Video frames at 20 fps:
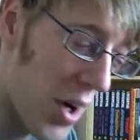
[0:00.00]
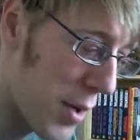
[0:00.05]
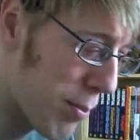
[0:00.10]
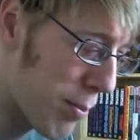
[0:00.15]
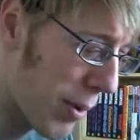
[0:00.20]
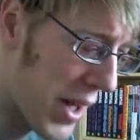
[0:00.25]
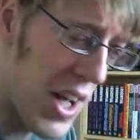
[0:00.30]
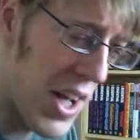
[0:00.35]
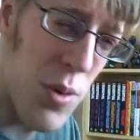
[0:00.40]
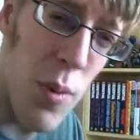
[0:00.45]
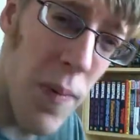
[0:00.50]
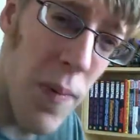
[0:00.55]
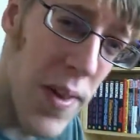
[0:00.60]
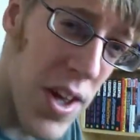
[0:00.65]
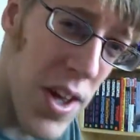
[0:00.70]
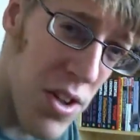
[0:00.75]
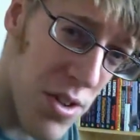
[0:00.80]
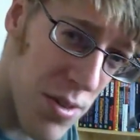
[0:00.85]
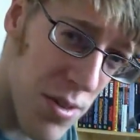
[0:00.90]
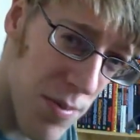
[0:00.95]
I played with
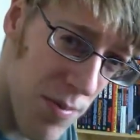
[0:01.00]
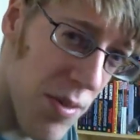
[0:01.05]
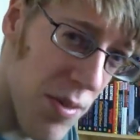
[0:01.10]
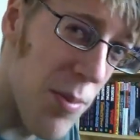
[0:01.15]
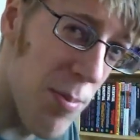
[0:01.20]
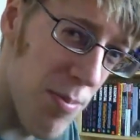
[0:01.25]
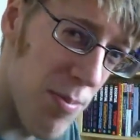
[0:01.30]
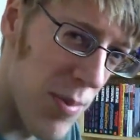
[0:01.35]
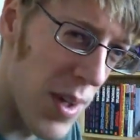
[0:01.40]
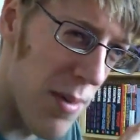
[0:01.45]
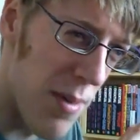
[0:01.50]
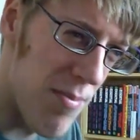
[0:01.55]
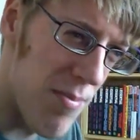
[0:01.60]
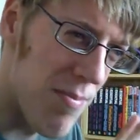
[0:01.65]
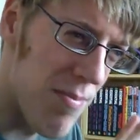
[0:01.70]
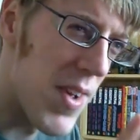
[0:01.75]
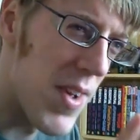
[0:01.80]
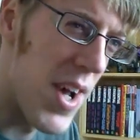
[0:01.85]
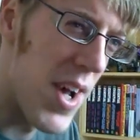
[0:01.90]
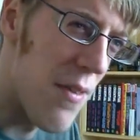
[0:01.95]
this, for like
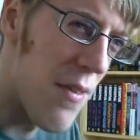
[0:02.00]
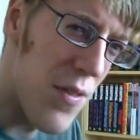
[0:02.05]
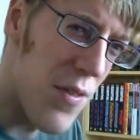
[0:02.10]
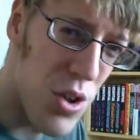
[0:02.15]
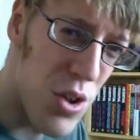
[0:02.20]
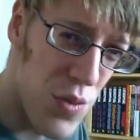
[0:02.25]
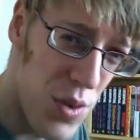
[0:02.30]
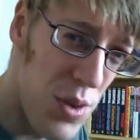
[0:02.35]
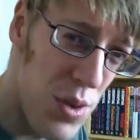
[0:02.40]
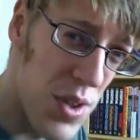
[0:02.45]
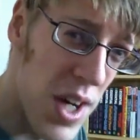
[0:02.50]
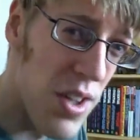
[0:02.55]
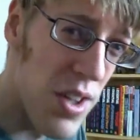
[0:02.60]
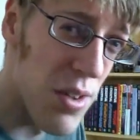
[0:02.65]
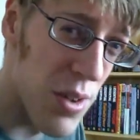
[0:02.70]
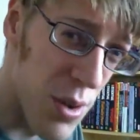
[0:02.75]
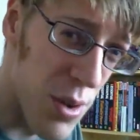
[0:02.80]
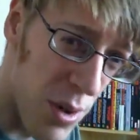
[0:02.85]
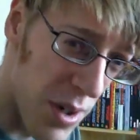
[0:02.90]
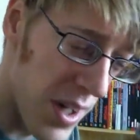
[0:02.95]
first few days
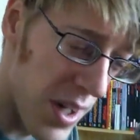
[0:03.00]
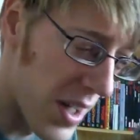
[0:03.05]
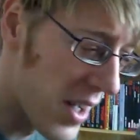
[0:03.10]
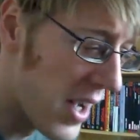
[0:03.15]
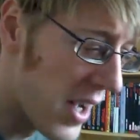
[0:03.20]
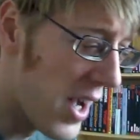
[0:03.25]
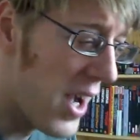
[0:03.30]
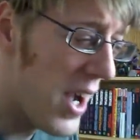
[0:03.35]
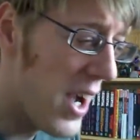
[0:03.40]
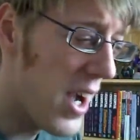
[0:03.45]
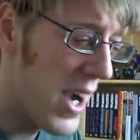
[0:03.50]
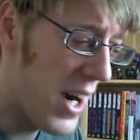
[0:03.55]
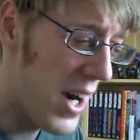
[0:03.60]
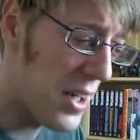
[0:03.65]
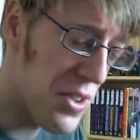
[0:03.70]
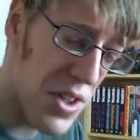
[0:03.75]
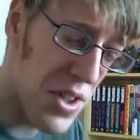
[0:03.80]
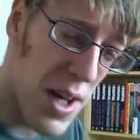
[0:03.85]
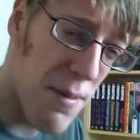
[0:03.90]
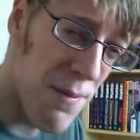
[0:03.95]
I got it,
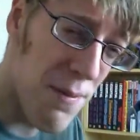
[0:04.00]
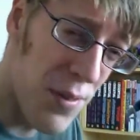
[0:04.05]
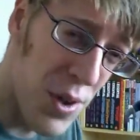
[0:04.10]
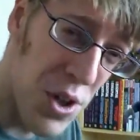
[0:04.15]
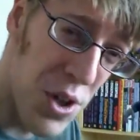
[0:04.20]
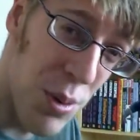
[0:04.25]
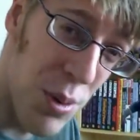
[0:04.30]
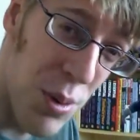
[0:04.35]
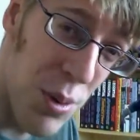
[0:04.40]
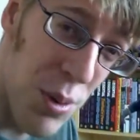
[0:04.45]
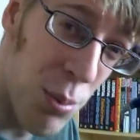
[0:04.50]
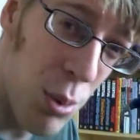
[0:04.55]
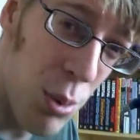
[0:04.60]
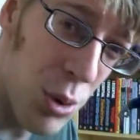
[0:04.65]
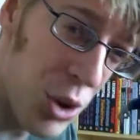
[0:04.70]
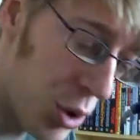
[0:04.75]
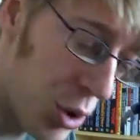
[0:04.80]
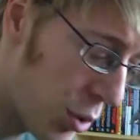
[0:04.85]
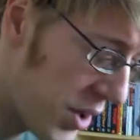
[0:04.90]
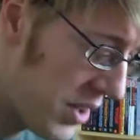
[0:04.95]
I just kept finding more and
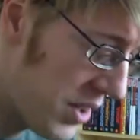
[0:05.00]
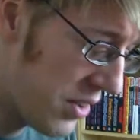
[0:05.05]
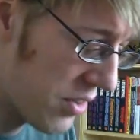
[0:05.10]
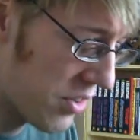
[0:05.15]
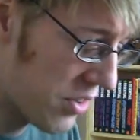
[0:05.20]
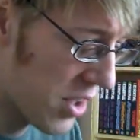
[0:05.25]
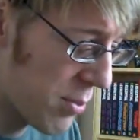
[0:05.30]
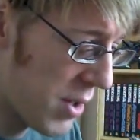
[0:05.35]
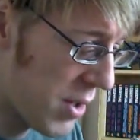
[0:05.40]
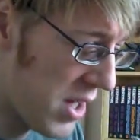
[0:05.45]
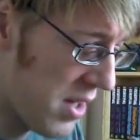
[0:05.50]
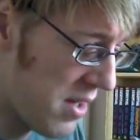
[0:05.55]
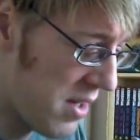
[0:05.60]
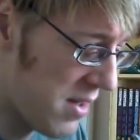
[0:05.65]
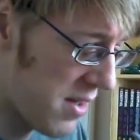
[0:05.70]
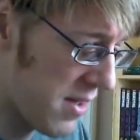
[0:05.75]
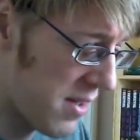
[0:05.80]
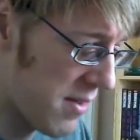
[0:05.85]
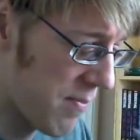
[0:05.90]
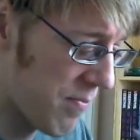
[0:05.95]
more joints. I
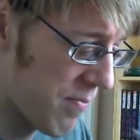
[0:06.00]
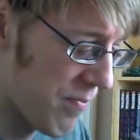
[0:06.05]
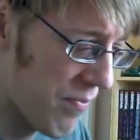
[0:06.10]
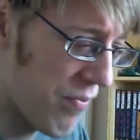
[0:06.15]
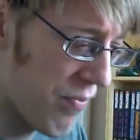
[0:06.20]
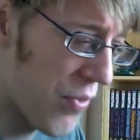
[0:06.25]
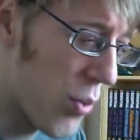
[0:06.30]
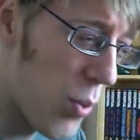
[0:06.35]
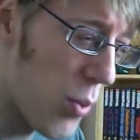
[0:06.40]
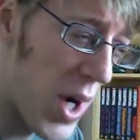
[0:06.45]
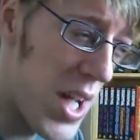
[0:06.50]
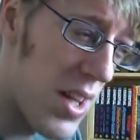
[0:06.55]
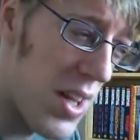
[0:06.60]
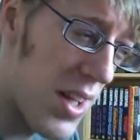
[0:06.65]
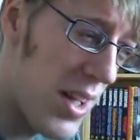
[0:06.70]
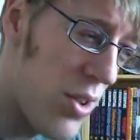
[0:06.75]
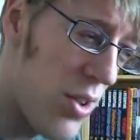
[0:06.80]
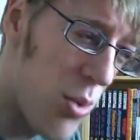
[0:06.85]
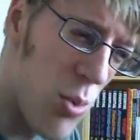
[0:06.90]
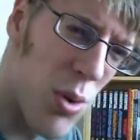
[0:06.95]
mean, the way
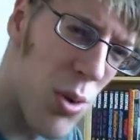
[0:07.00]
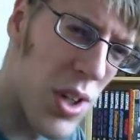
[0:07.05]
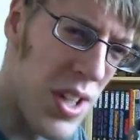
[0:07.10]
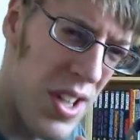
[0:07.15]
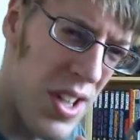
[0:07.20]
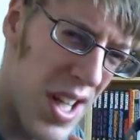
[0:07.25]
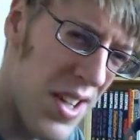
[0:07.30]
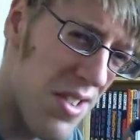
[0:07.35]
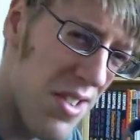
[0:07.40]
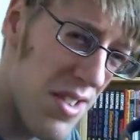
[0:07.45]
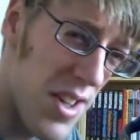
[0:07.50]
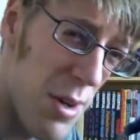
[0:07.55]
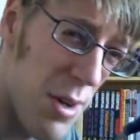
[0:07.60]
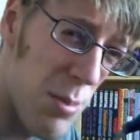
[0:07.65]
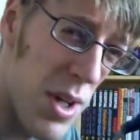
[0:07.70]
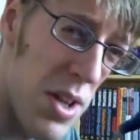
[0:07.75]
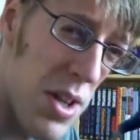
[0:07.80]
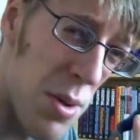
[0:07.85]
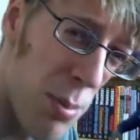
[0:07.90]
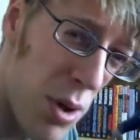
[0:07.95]
that he's all condensed
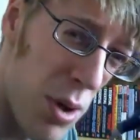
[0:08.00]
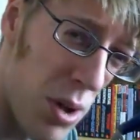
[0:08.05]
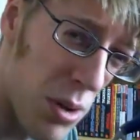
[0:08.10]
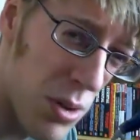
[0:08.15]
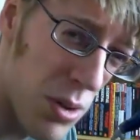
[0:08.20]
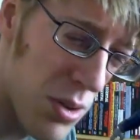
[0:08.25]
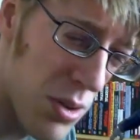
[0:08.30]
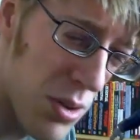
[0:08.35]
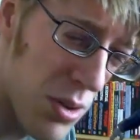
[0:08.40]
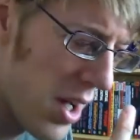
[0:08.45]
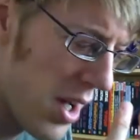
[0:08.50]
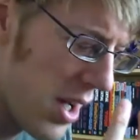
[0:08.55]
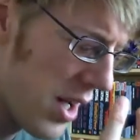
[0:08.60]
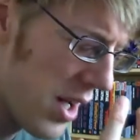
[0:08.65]
up in the box,